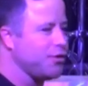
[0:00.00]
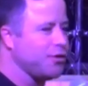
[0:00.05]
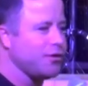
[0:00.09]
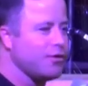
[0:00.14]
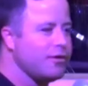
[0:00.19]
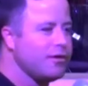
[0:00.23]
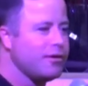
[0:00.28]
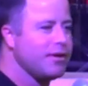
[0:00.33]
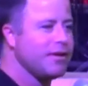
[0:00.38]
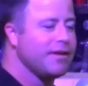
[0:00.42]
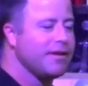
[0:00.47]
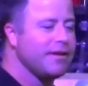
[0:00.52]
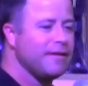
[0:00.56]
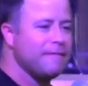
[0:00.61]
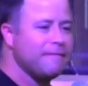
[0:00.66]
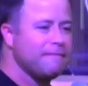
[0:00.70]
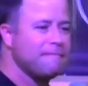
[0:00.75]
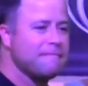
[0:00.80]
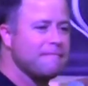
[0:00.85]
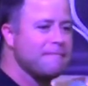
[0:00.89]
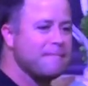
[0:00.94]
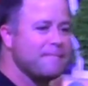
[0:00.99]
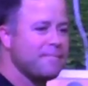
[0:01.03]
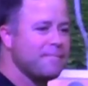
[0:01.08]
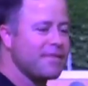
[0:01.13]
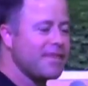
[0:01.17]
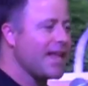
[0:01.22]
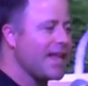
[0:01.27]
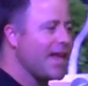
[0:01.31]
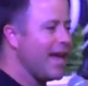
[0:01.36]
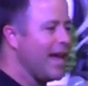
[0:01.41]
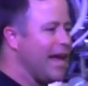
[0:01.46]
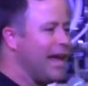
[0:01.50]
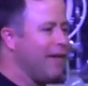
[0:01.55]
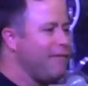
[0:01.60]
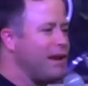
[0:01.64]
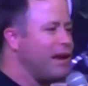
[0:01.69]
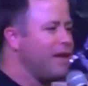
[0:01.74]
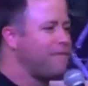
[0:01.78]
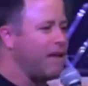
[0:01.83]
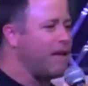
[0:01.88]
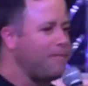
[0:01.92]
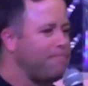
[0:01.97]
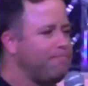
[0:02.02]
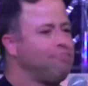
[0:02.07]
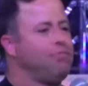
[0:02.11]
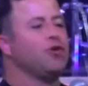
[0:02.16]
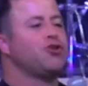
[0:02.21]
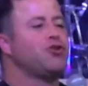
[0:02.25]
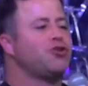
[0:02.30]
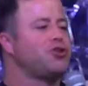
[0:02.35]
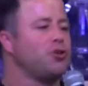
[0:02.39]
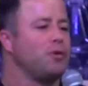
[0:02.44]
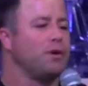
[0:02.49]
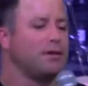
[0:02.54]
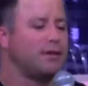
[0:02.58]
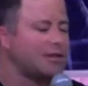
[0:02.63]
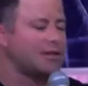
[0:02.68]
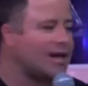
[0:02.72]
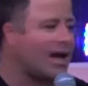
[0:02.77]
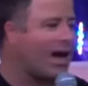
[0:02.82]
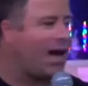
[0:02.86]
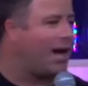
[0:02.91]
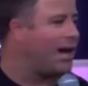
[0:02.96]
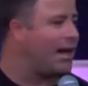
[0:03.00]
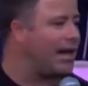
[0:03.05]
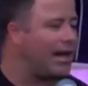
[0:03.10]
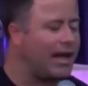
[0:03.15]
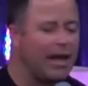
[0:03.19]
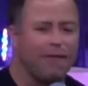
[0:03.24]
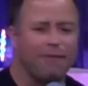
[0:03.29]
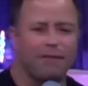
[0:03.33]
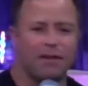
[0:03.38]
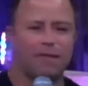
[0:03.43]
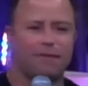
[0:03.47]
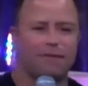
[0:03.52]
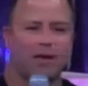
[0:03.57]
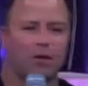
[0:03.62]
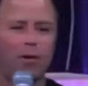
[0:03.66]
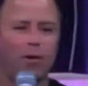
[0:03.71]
you, even if they pushed you aside, even if they